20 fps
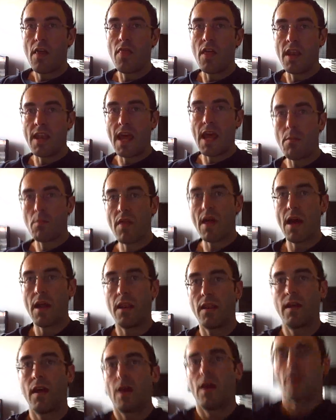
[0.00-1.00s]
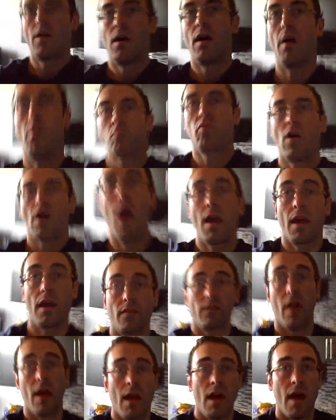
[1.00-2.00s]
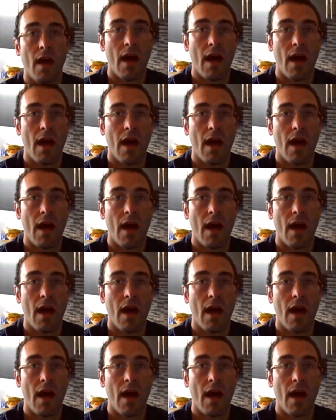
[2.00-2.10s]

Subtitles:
the name of that product.